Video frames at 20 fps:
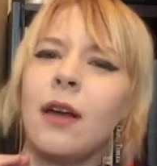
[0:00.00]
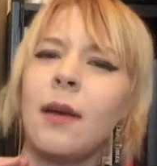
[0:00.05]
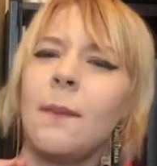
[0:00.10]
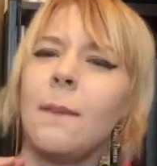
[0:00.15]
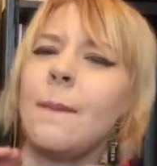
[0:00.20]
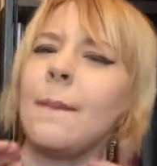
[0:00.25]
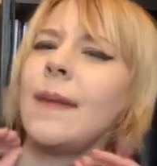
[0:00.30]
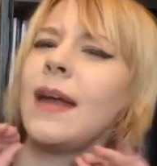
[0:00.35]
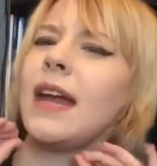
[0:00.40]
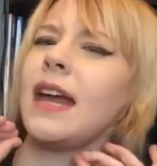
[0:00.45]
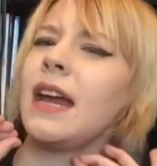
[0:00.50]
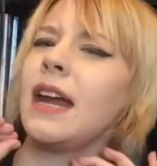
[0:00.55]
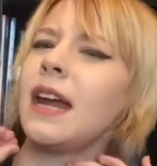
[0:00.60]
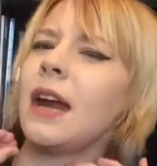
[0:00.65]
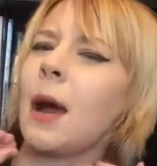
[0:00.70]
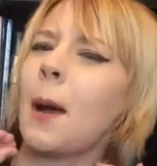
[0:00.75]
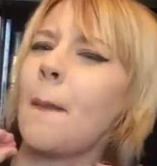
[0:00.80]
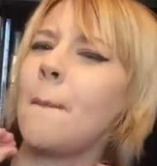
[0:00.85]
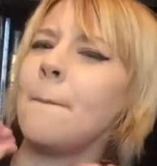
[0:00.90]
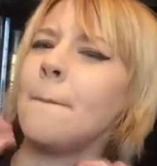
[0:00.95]

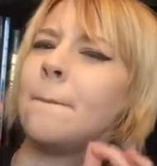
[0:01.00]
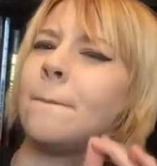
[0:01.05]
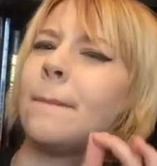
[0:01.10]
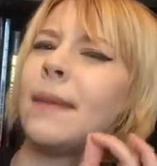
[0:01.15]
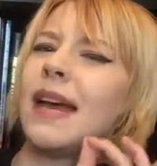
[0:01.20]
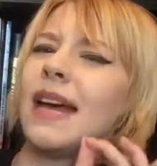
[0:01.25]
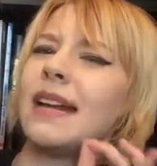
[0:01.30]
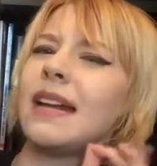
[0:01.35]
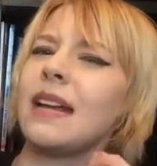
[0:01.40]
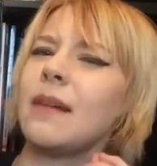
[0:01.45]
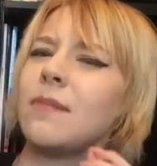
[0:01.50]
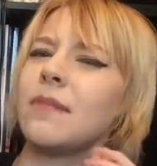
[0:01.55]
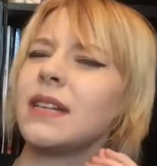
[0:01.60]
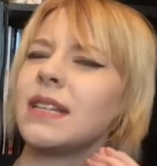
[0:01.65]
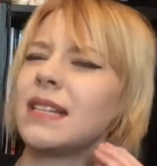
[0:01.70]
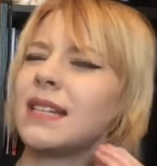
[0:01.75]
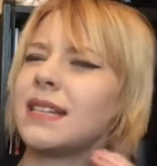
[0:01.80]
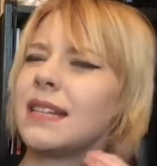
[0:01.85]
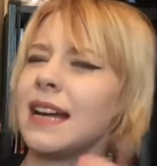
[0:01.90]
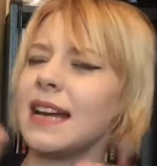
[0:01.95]
made many
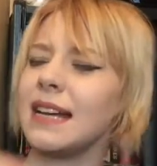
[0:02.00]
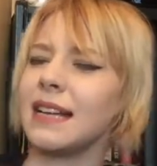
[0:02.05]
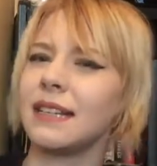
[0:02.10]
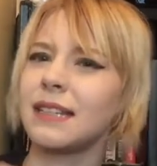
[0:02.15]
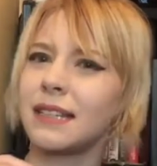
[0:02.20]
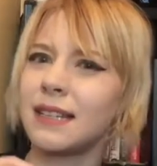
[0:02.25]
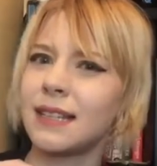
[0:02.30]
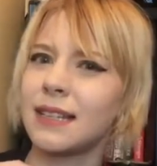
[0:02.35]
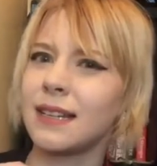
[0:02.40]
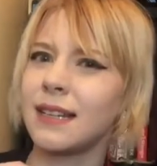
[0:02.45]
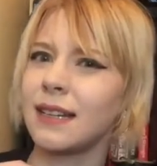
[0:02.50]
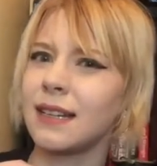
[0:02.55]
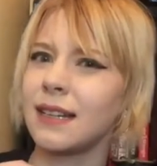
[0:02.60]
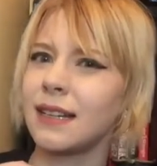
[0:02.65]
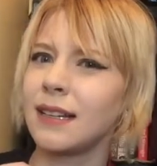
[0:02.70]
mistakes.